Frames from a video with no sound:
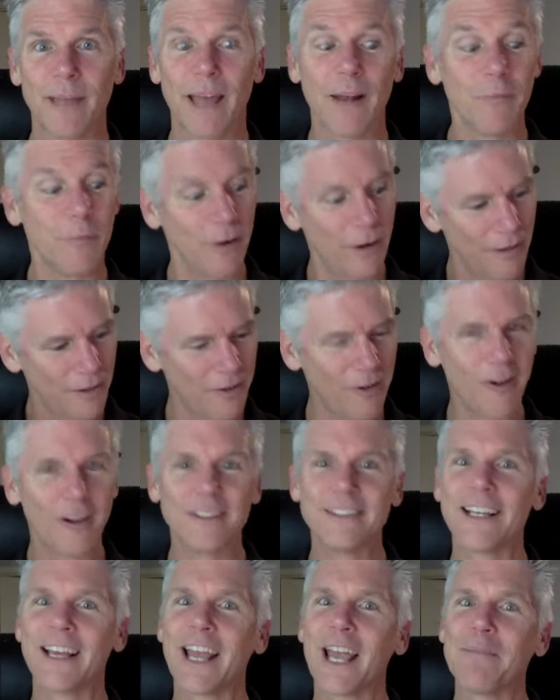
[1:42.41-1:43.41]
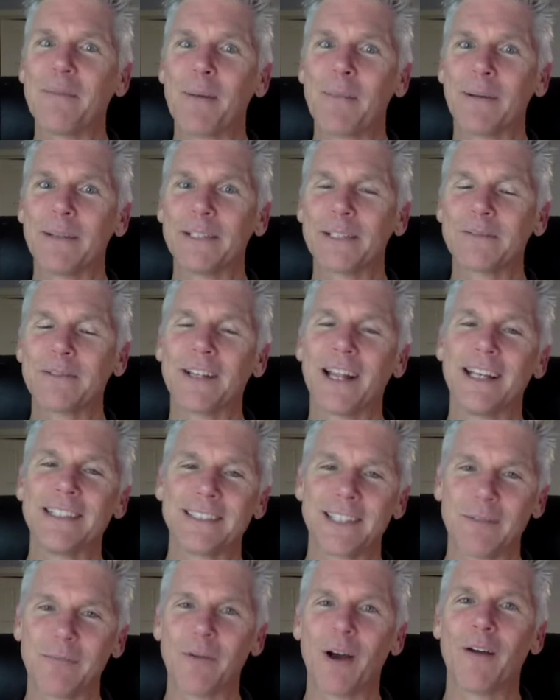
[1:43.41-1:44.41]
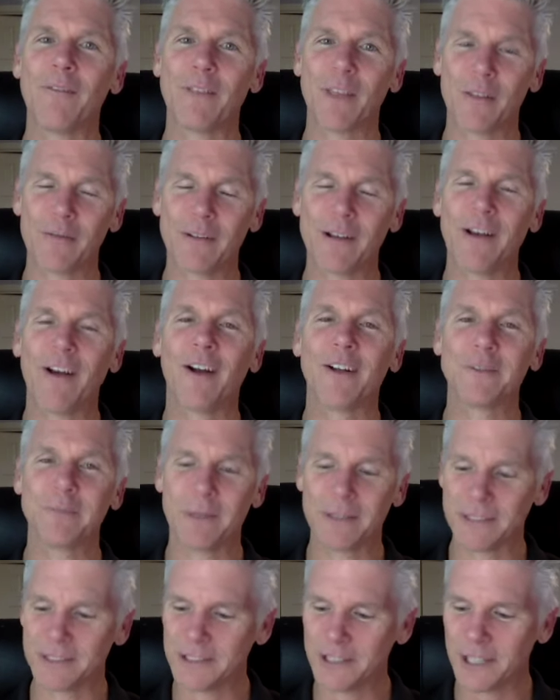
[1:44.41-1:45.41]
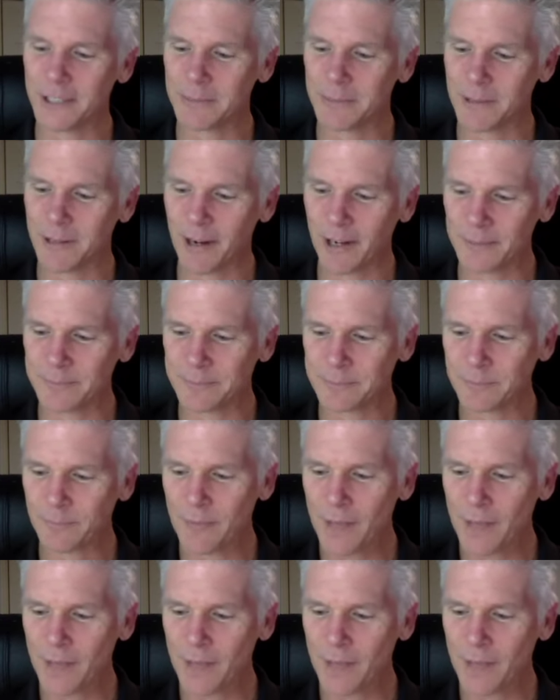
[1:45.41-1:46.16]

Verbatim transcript: and one of the cards that came up, I just realized that of the three cards was a judgment card.